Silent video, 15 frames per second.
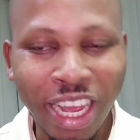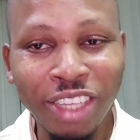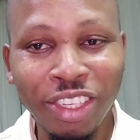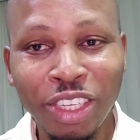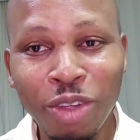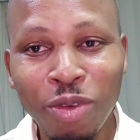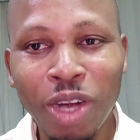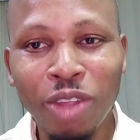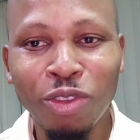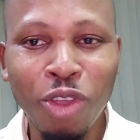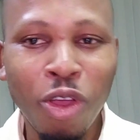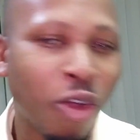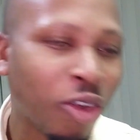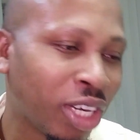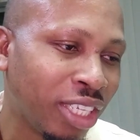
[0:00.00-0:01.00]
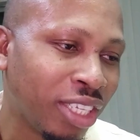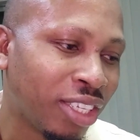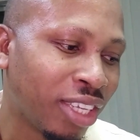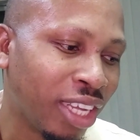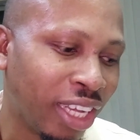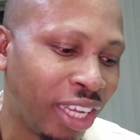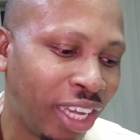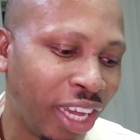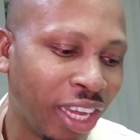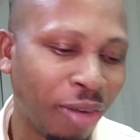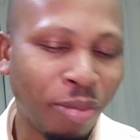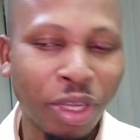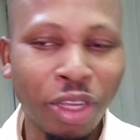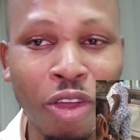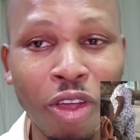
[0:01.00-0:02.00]
I still want to talk this
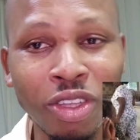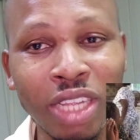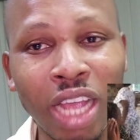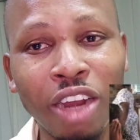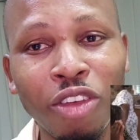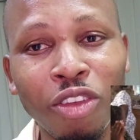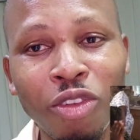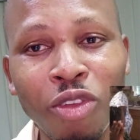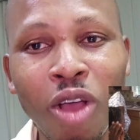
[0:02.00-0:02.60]
again because I don't